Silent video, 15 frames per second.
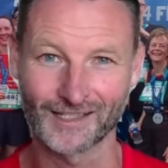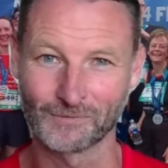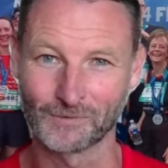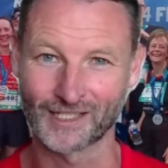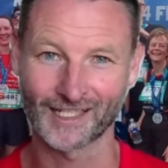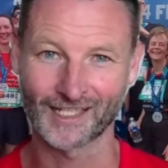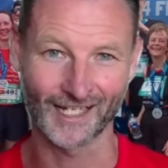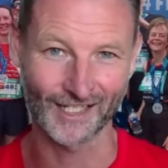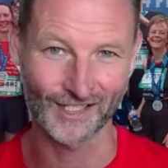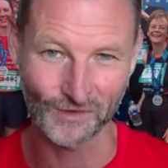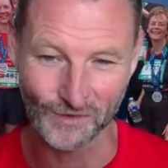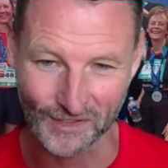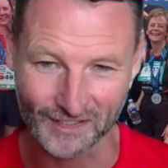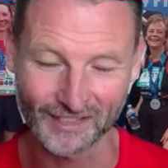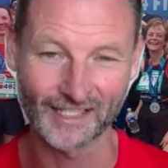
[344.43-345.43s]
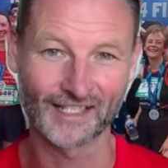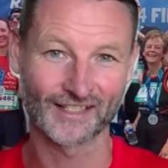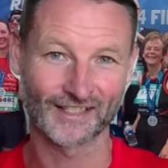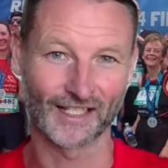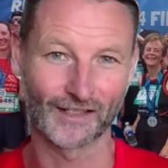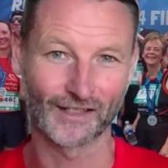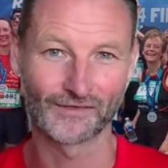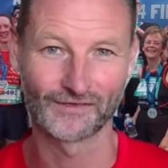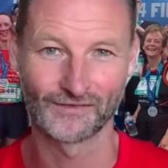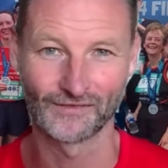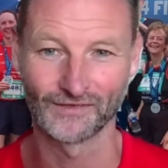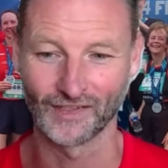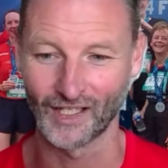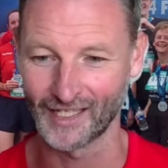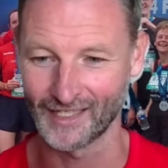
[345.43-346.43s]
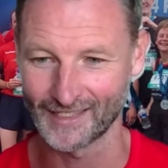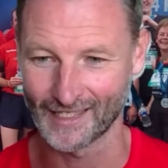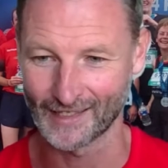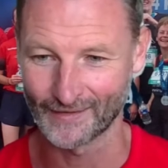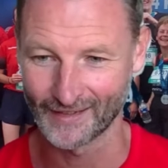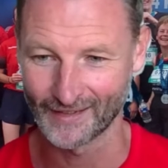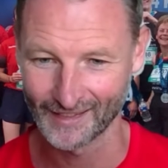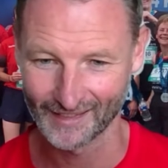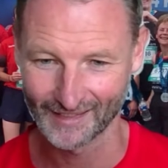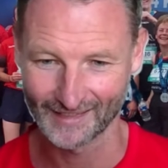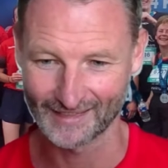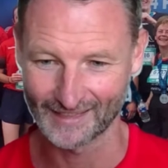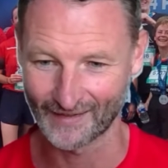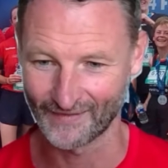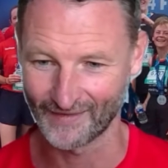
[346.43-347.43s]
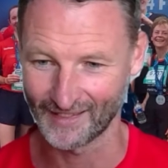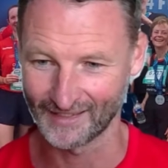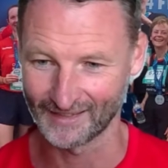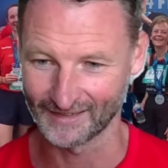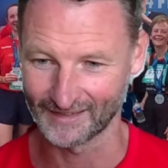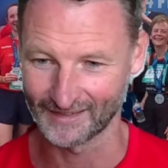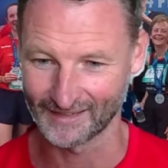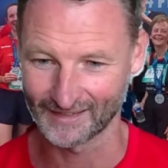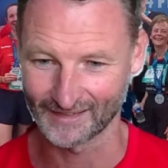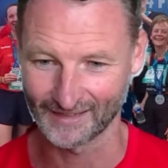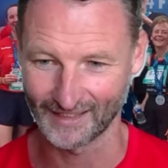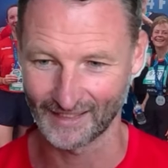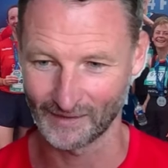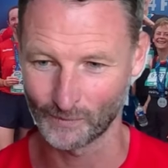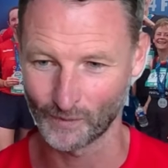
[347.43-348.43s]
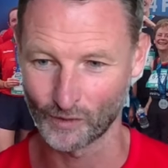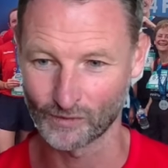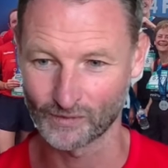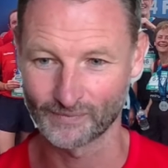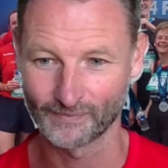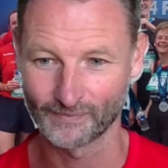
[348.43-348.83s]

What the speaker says: in which case you'll just let yourself fly down the hill, and it won't,